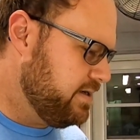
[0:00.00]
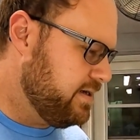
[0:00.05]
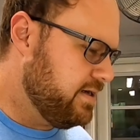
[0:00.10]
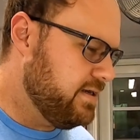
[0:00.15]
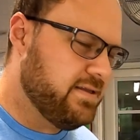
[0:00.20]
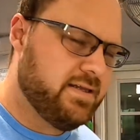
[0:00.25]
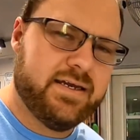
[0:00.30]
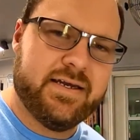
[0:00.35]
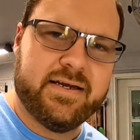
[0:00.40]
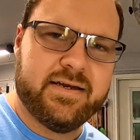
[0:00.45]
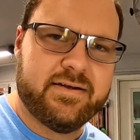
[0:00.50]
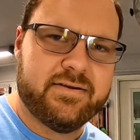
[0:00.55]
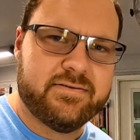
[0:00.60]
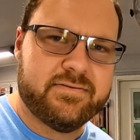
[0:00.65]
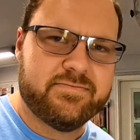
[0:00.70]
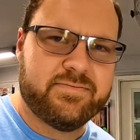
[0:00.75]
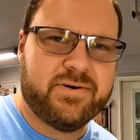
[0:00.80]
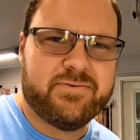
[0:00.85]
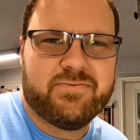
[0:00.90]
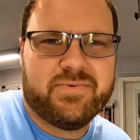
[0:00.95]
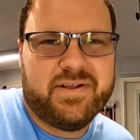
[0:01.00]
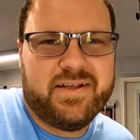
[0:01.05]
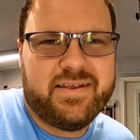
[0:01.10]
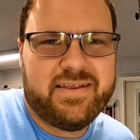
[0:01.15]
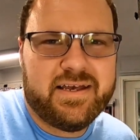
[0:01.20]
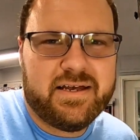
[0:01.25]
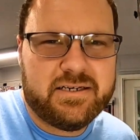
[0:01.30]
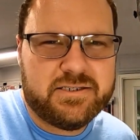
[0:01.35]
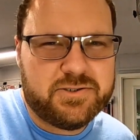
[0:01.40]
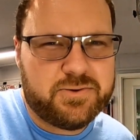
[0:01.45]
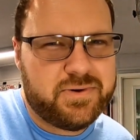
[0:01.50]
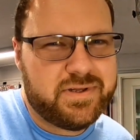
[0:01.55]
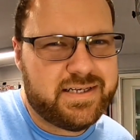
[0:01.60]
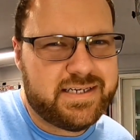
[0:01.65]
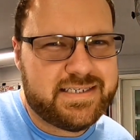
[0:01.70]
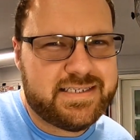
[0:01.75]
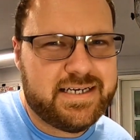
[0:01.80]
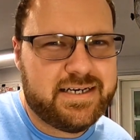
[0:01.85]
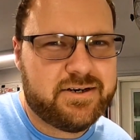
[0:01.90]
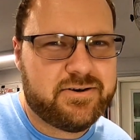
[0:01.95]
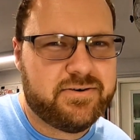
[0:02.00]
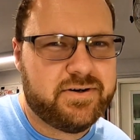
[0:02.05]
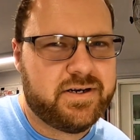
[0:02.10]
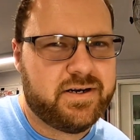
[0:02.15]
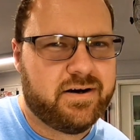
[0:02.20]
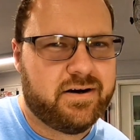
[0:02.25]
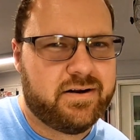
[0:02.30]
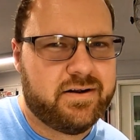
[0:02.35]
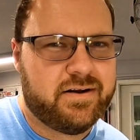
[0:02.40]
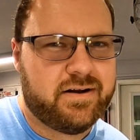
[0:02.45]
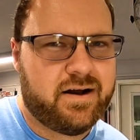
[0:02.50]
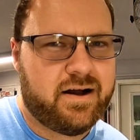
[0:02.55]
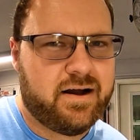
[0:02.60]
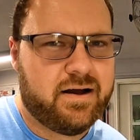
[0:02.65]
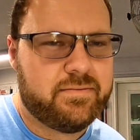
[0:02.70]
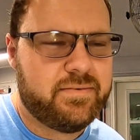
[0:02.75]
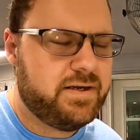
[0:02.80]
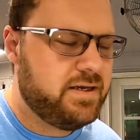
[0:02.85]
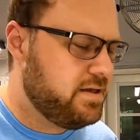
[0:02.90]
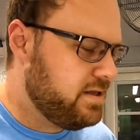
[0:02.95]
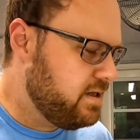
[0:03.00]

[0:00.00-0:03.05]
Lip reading: and then but really they enjoy the tinkering on it hobby,